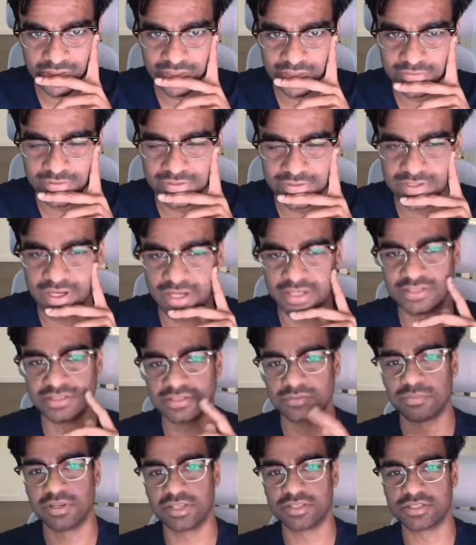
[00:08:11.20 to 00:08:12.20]
decide to
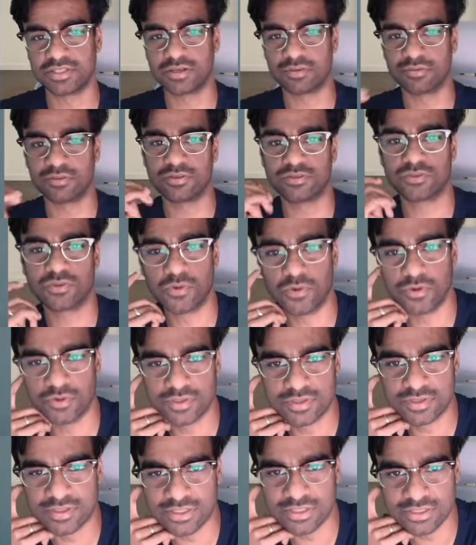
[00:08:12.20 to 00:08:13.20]
split up the
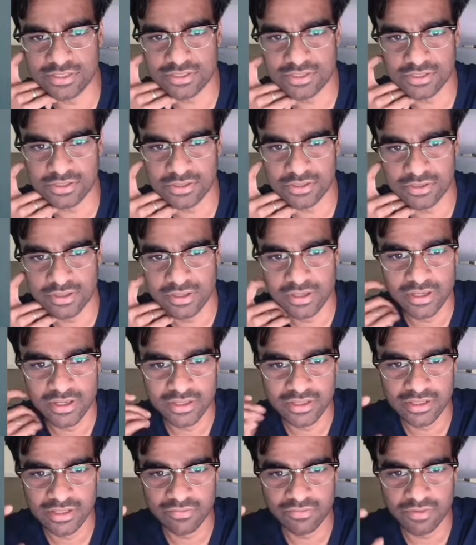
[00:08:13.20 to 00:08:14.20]
source into
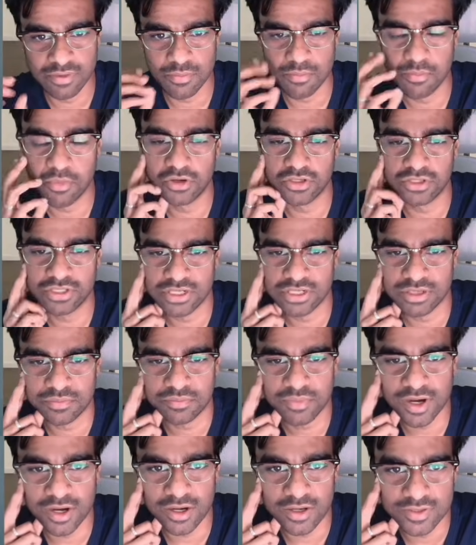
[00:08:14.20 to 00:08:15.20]
different modular
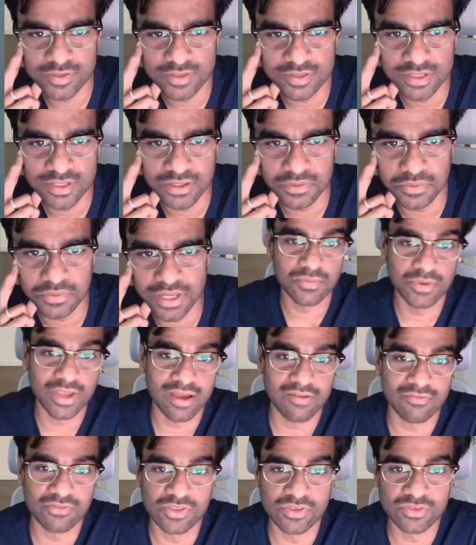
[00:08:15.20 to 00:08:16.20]
parts. So we
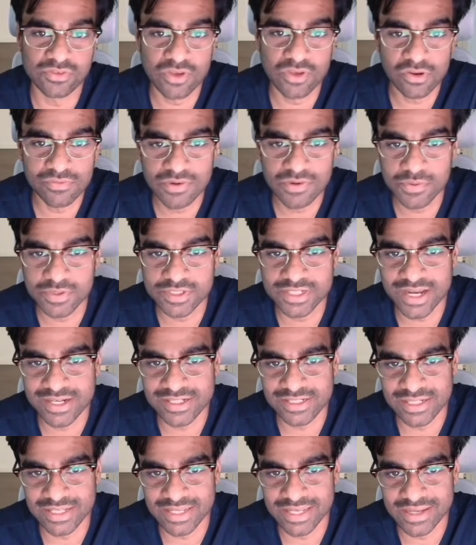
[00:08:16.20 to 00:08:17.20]
have the solver, which
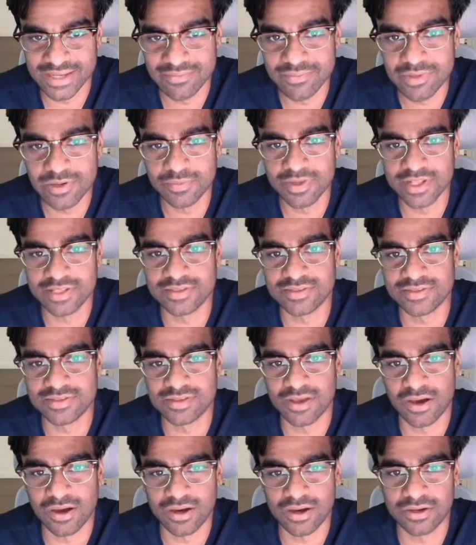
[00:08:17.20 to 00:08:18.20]
actually implements
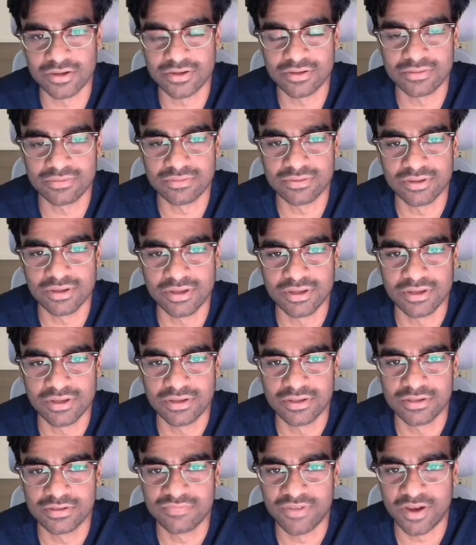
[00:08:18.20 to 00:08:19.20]
our
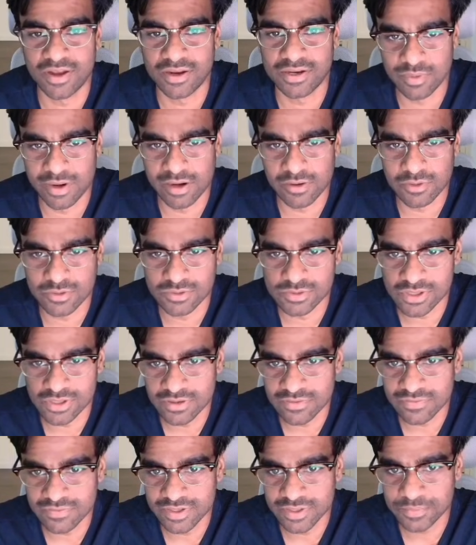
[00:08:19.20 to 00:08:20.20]
finite numerical
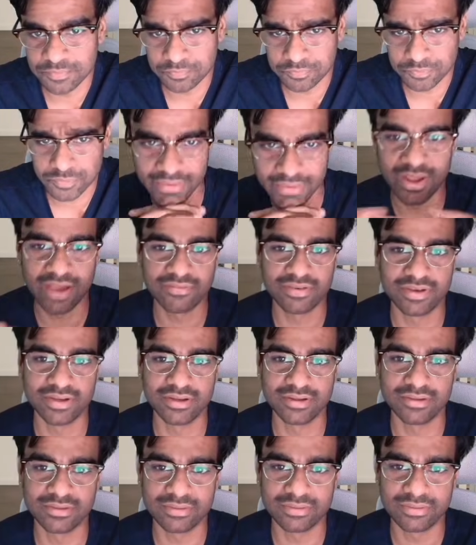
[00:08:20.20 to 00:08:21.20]
solver. We have
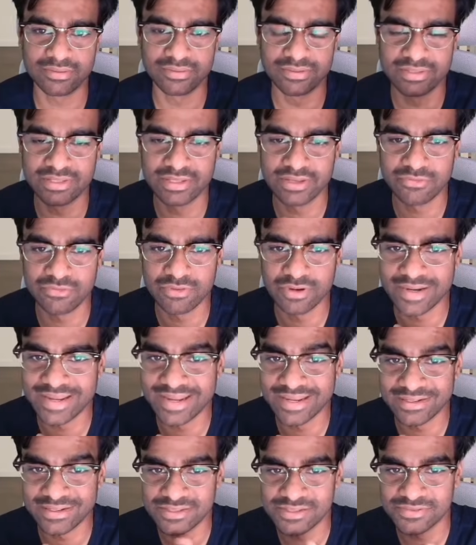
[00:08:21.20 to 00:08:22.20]
a different
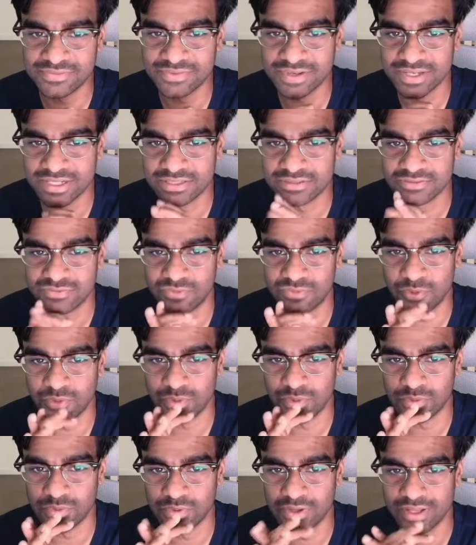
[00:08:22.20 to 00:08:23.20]
interface
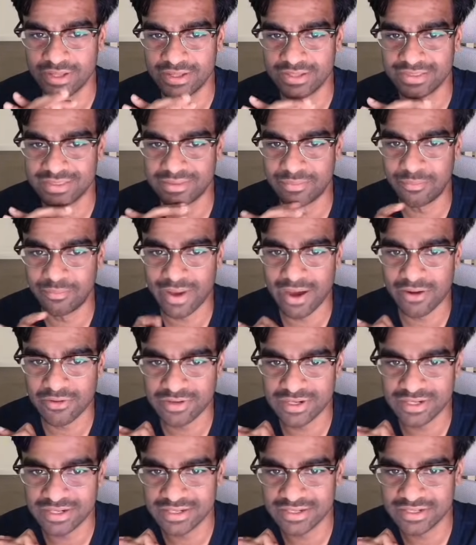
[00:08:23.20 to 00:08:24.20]
for the
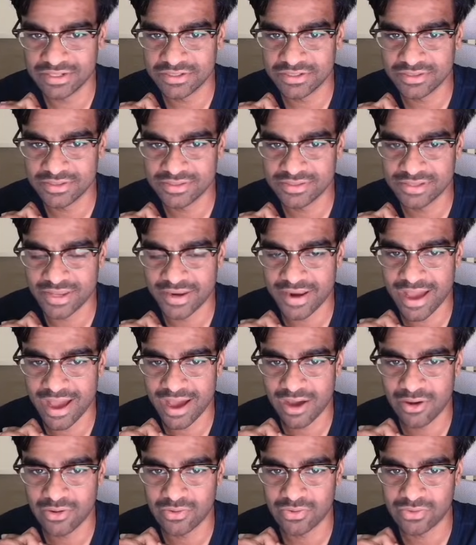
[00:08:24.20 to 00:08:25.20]
boundary conditions and
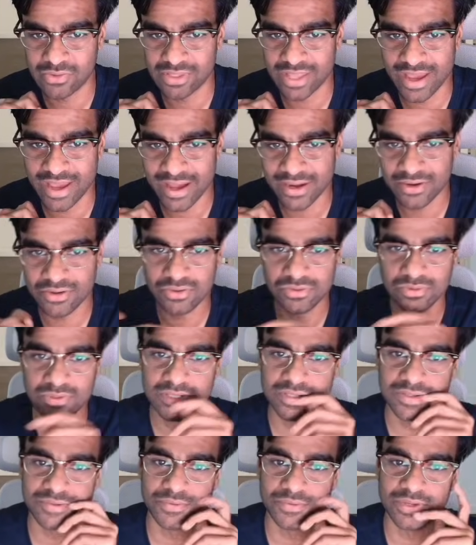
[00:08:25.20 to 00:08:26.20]
how they're handled
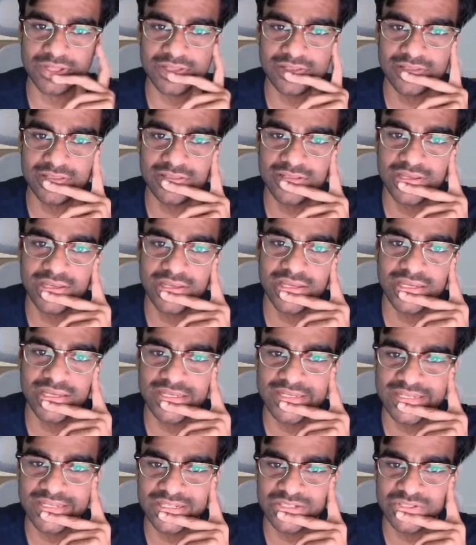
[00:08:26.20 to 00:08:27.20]
with
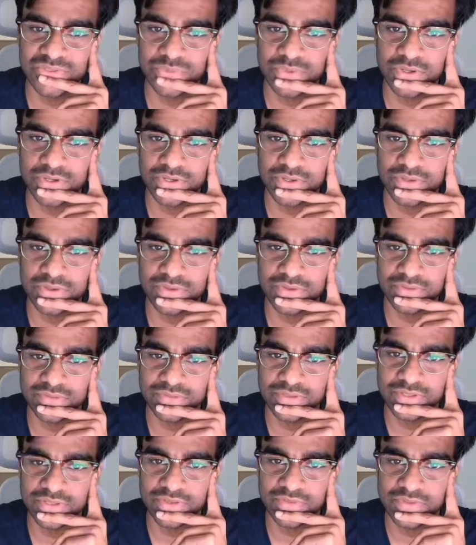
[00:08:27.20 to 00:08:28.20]
each one of
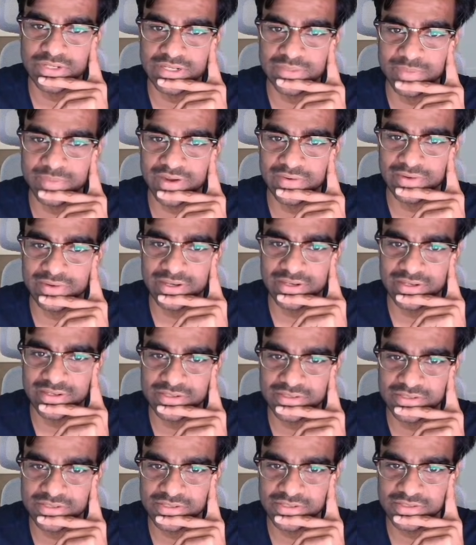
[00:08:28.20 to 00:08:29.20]
the 3 boundary
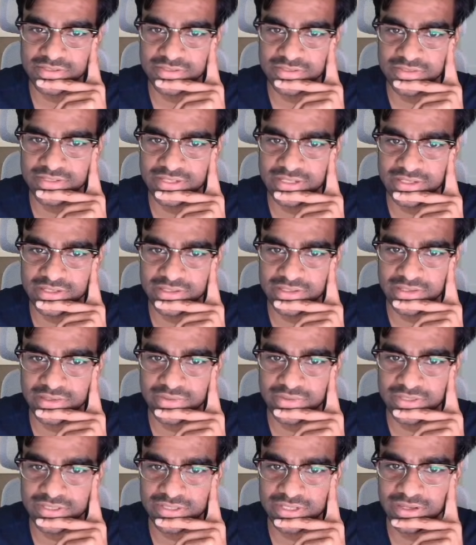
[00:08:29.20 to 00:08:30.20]
conditions, the
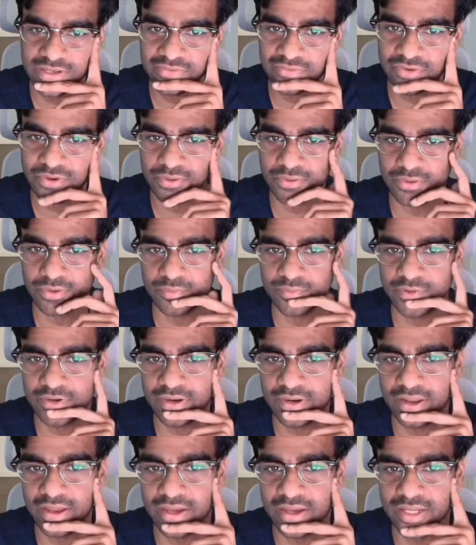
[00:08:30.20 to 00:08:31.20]
Dirichlet von
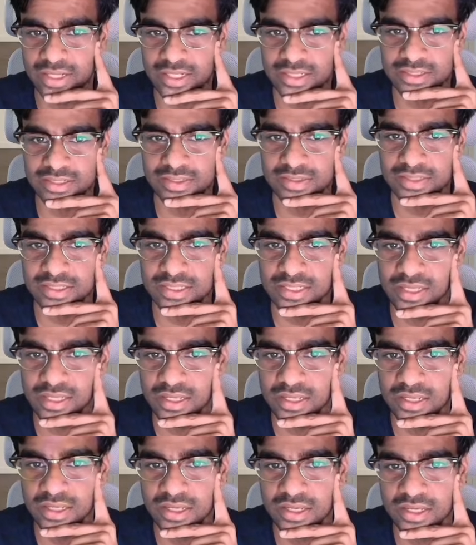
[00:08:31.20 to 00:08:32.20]
Neumann and the
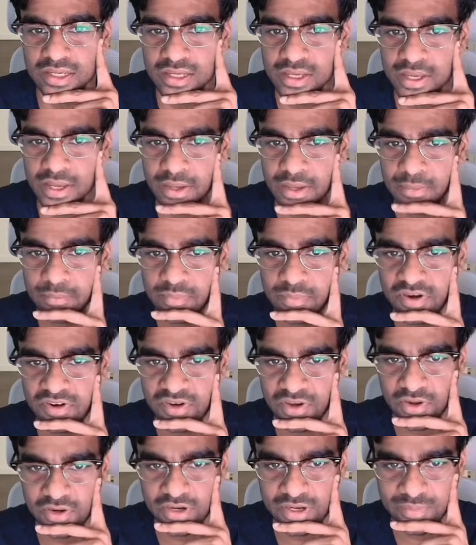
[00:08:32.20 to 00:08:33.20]

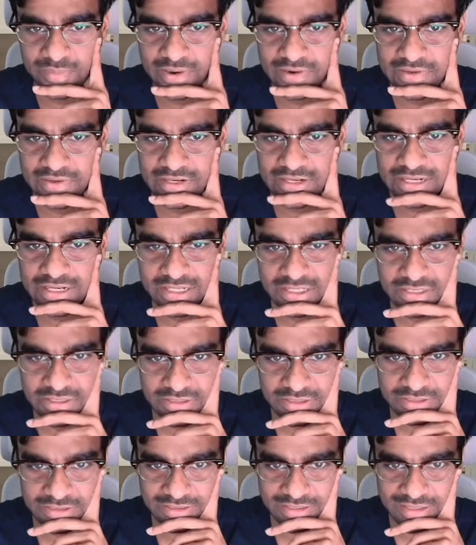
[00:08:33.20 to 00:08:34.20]
periodic boundary
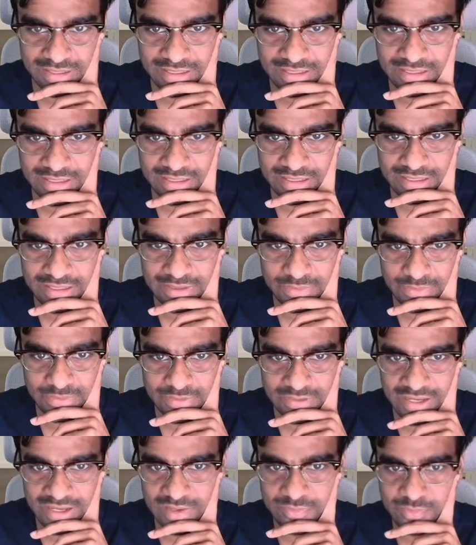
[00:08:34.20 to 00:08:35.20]
conditions, and it
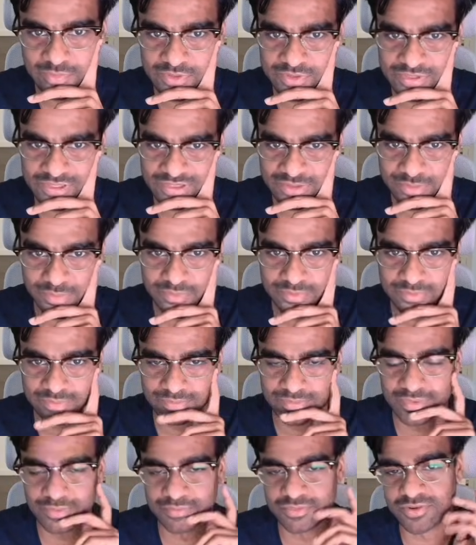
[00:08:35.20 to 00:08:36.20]
was able to
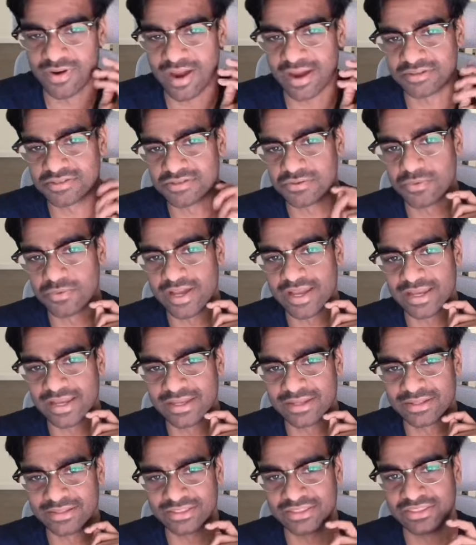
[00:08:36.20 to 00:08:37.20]
abstract away
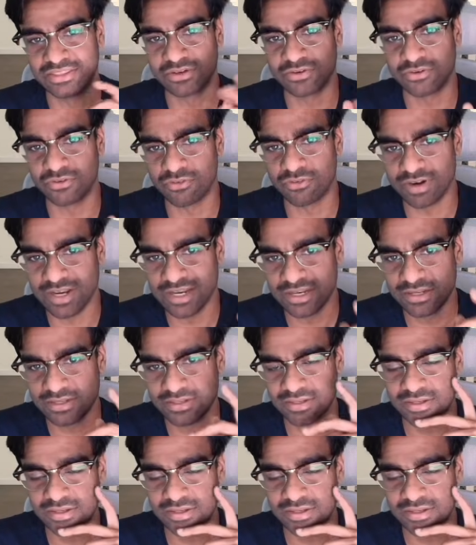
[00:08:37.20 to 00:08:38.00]
the grid